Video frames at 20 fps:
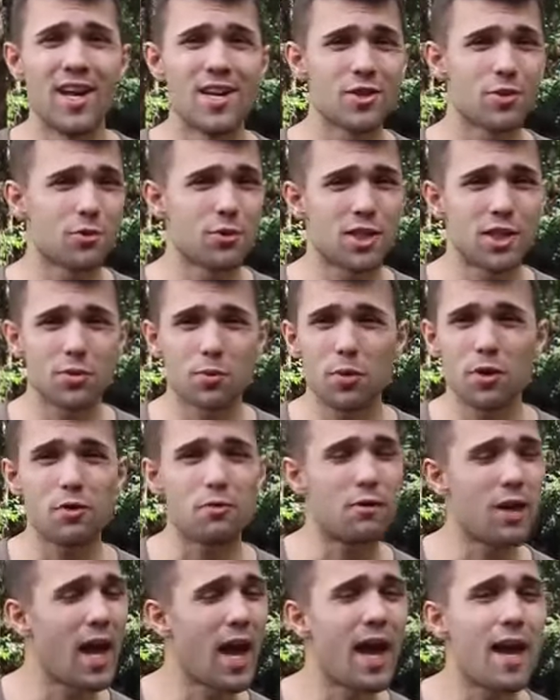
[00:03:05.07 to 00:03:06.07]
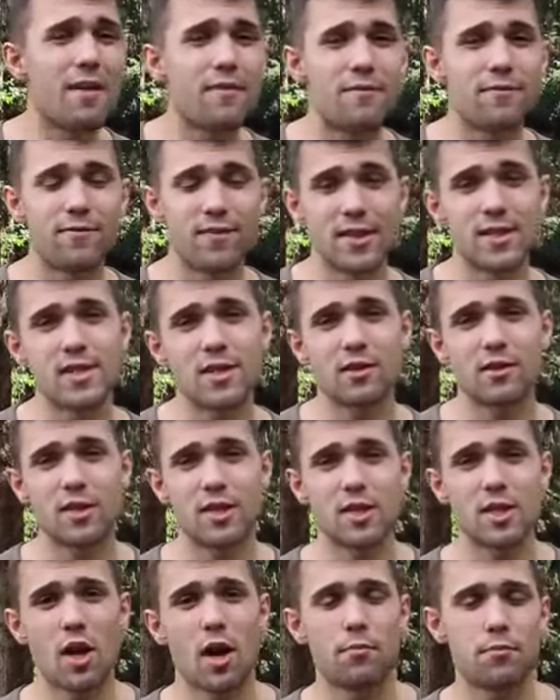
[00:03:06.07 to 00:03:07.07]
So it's just where you can't physically
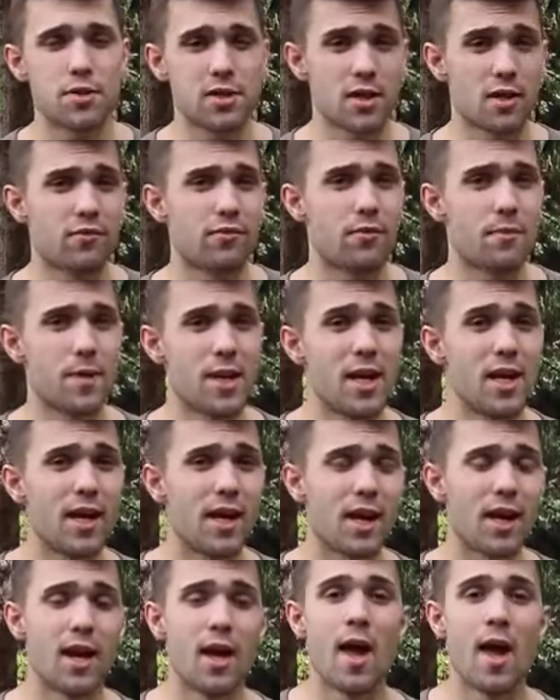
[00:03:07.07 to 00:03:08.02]
stop yourself from eating.